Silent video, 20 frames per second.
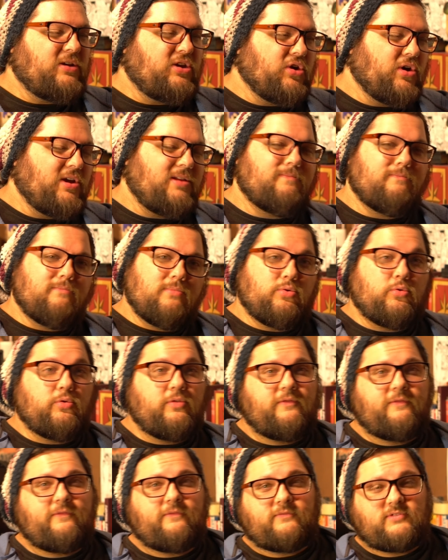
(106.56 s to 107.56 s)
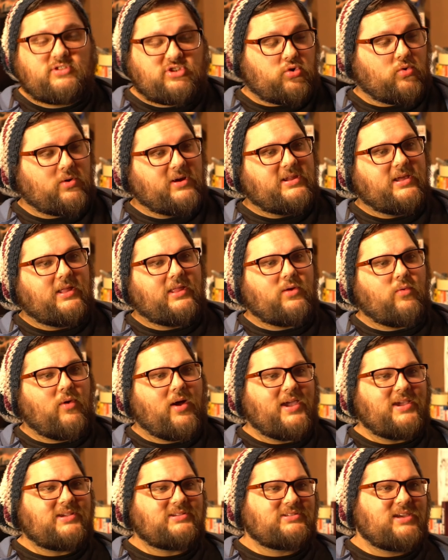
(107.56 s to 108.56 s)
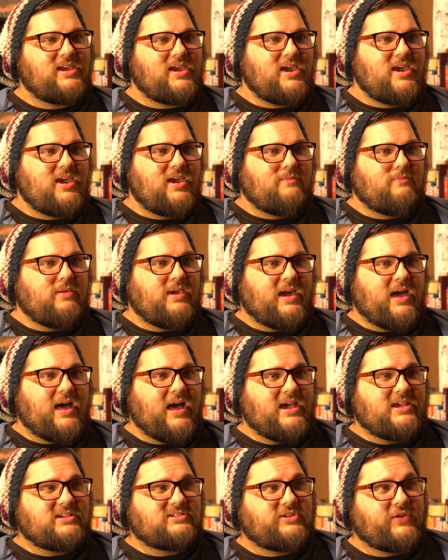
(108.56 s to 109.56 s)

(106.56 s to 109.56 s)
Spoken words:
good move, storytelling-wise, because